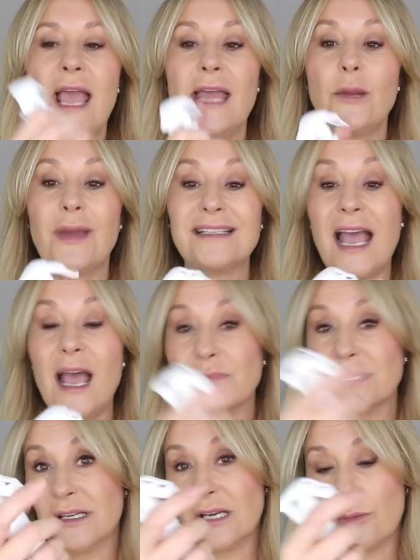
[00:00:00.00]
Anyway, it's
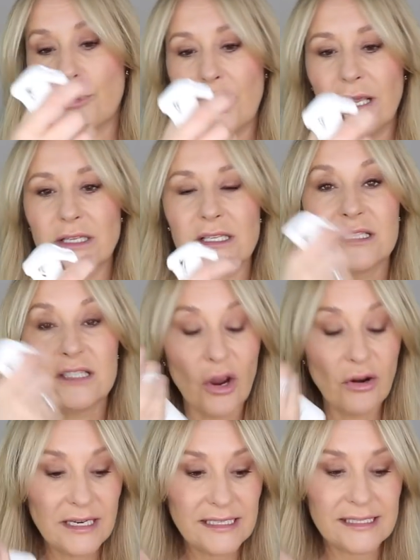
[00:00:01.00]
absolutely brilliant. It's
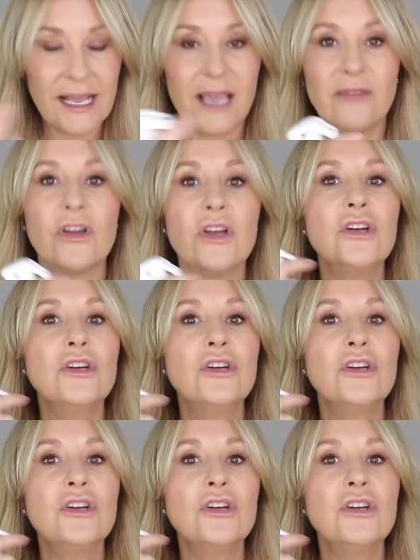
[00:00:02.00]
totally safe.